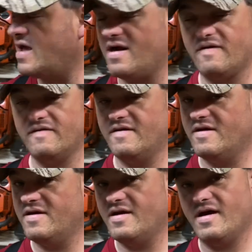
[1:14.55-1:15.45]
know,
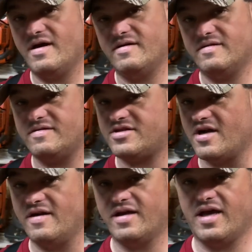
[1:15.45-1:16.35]

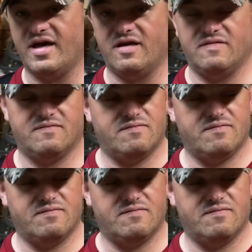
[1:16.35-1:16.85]
starting to get